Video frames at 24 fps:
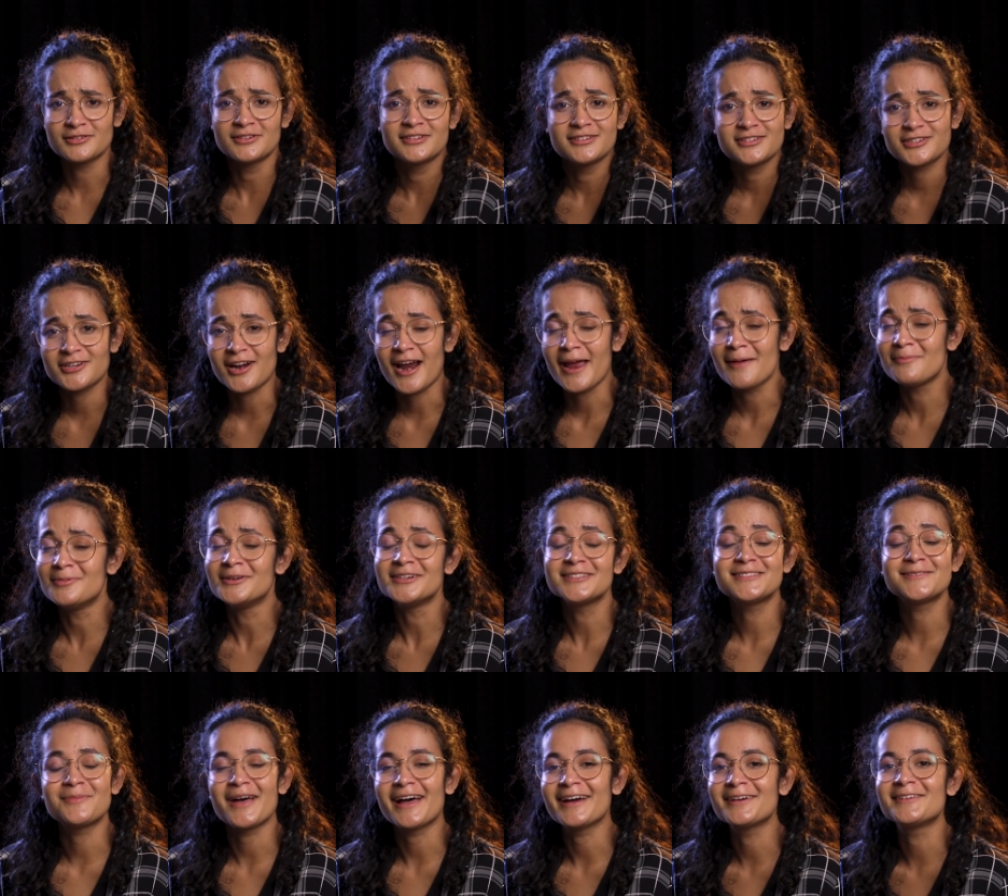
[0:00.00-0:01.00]
on
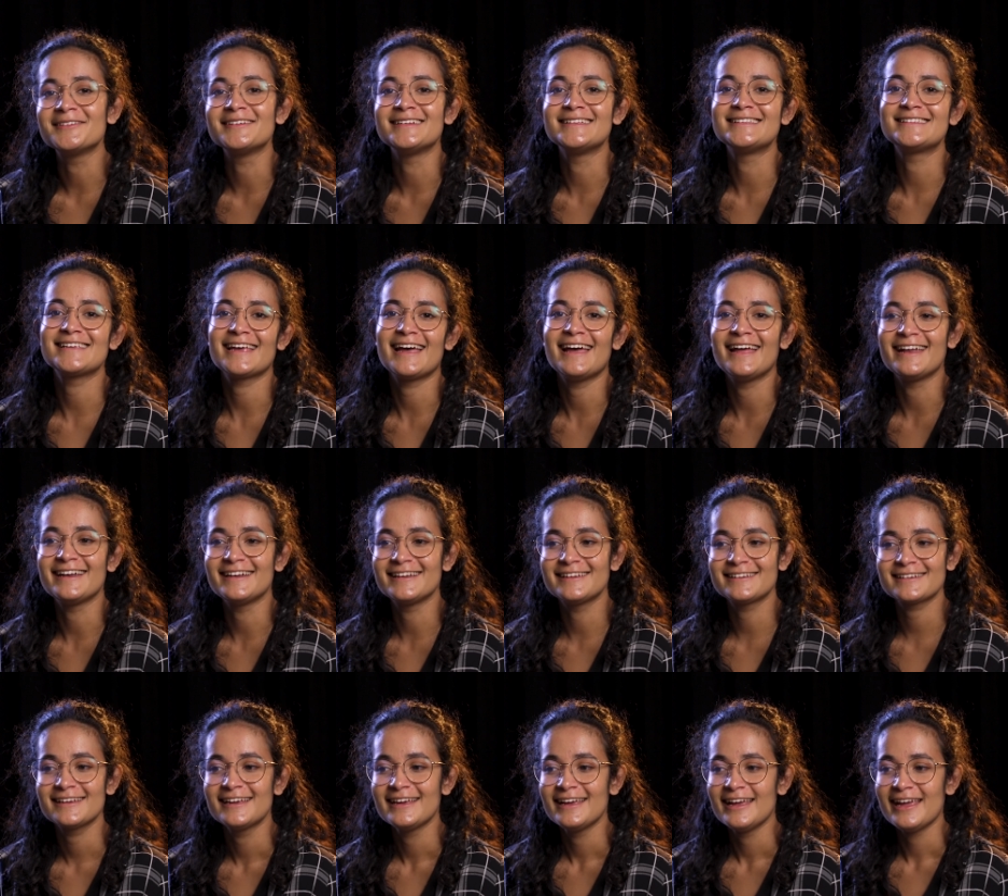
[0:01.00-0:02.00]
tripods backwards.
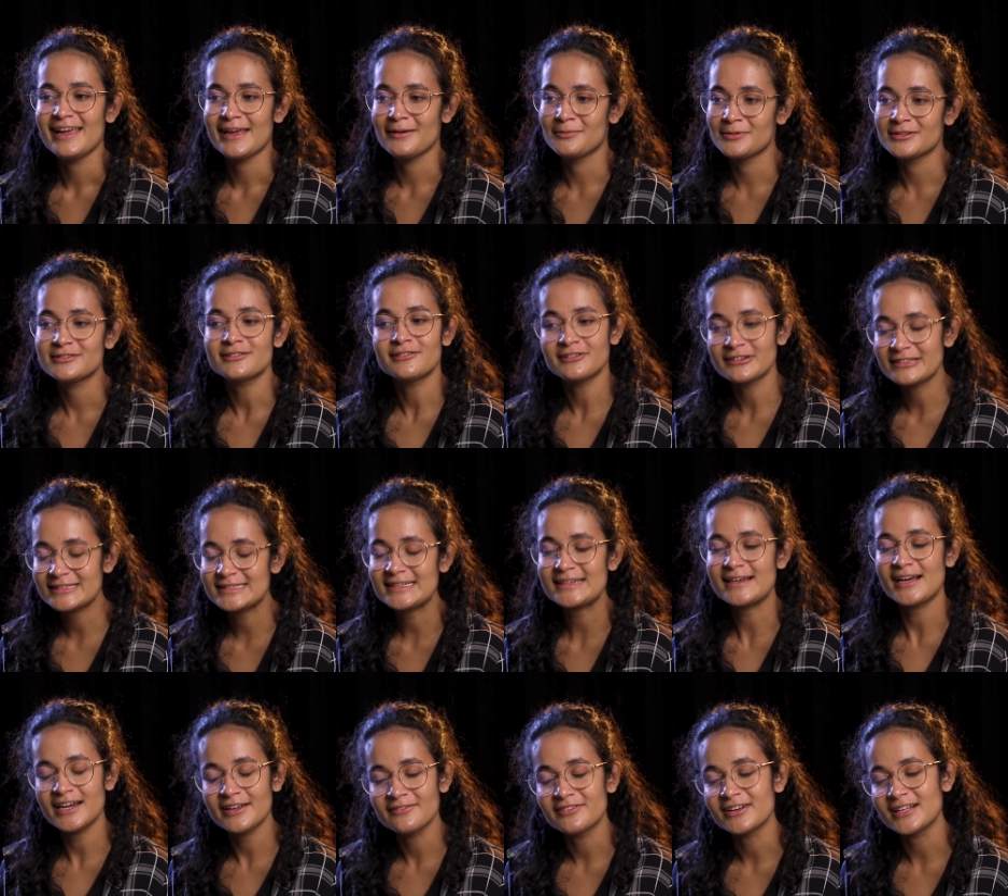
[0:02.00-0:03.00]
And it was honestly
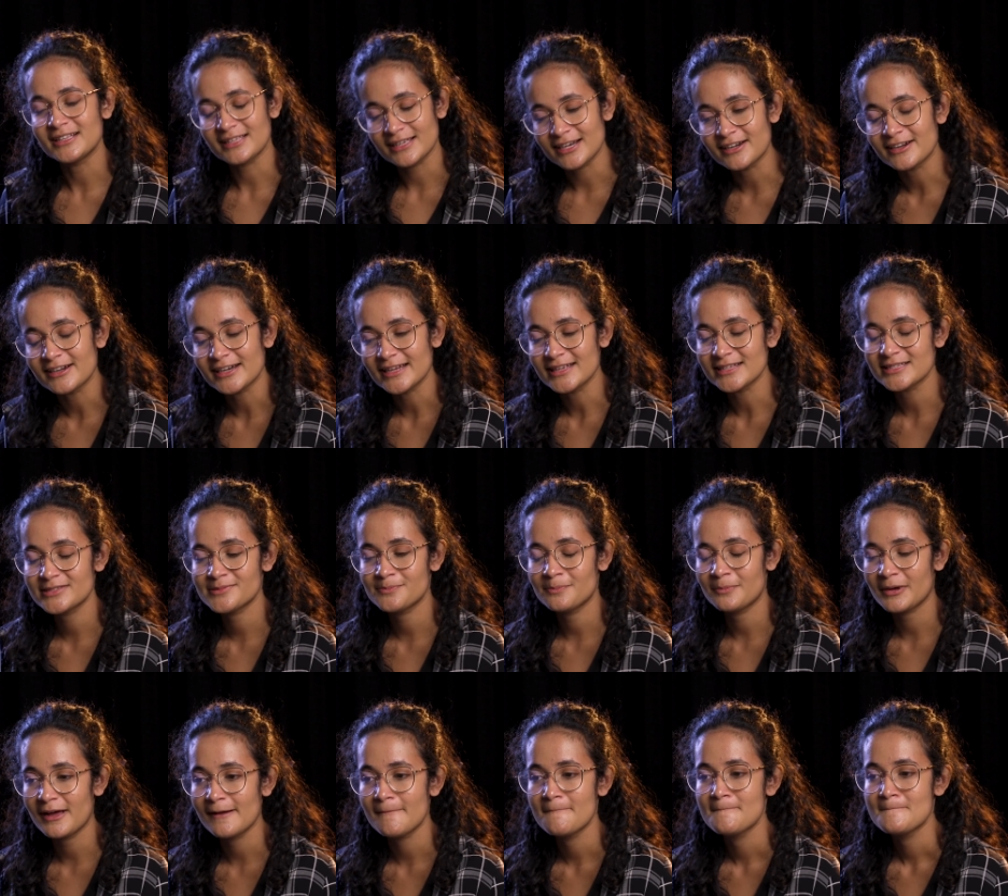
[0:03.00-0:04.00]
kind of hilarious,
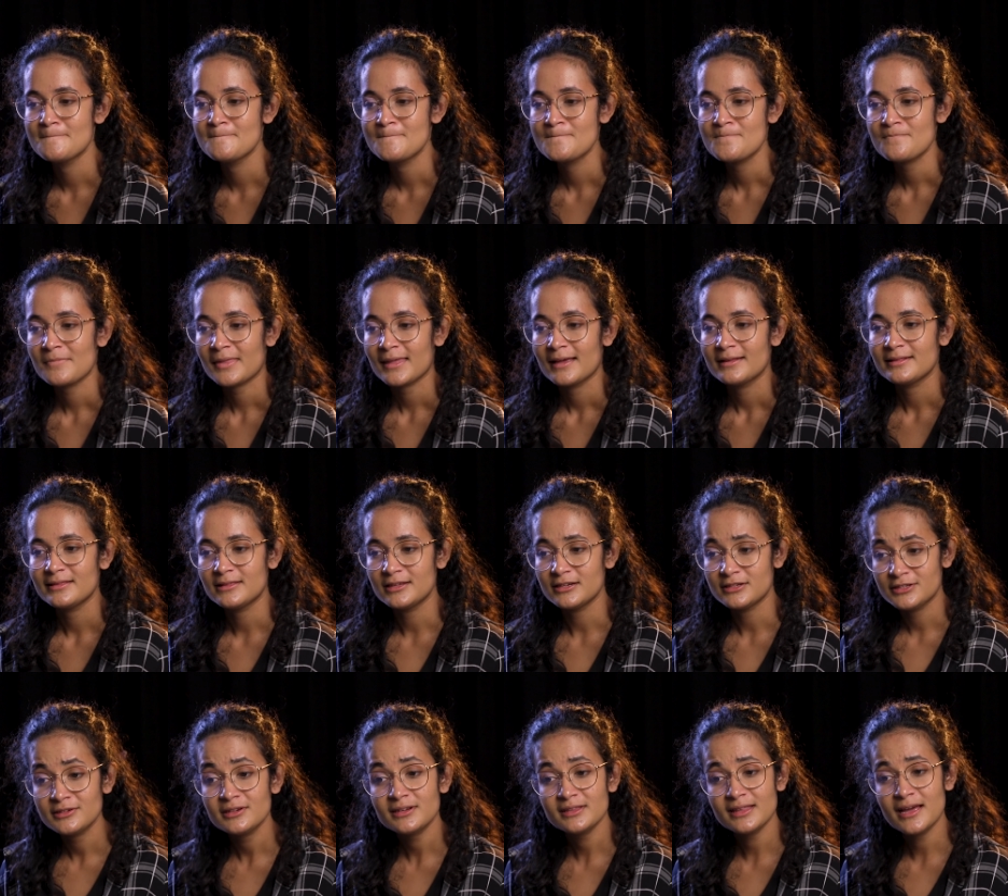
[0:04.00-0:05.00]
but the
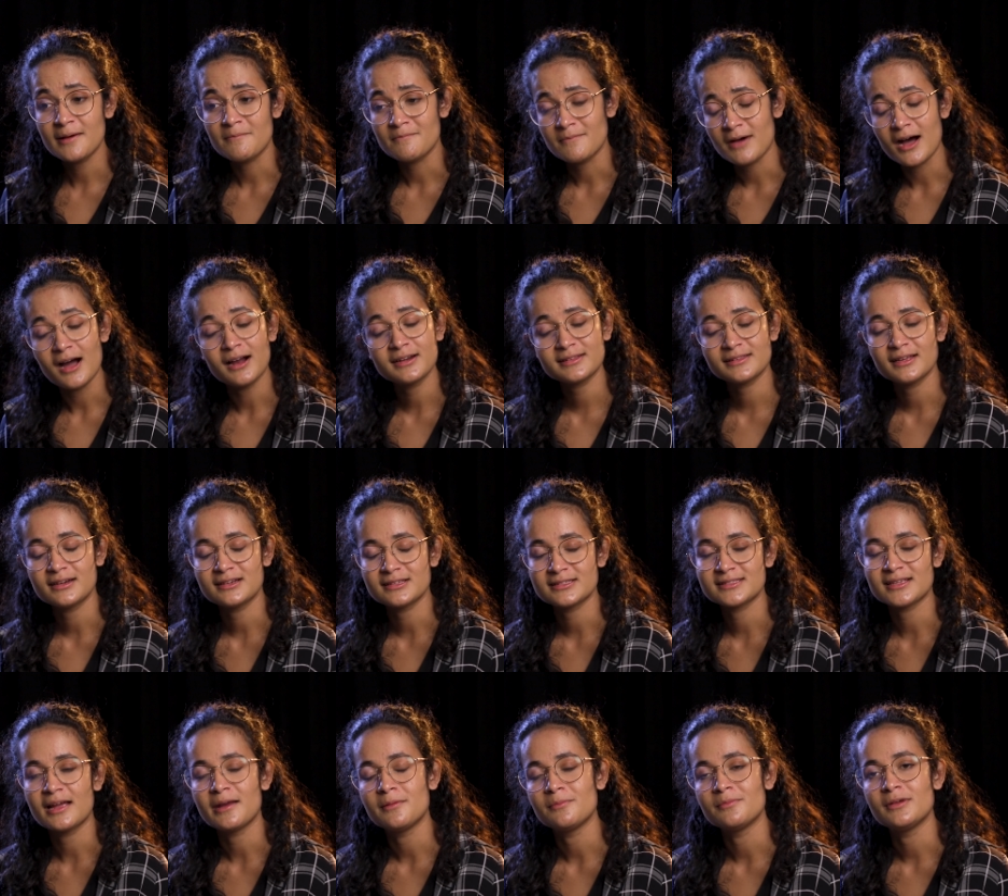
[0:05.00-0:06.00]
tutor that marked that
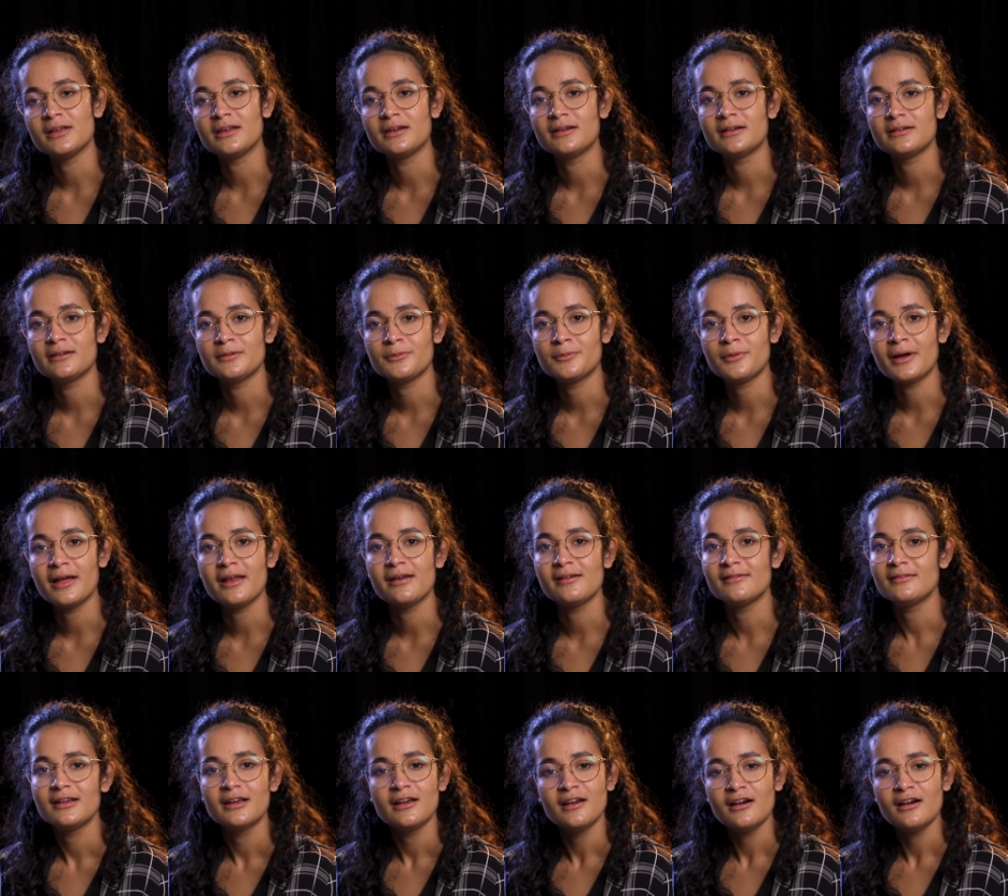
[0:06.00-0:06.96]
assignment went,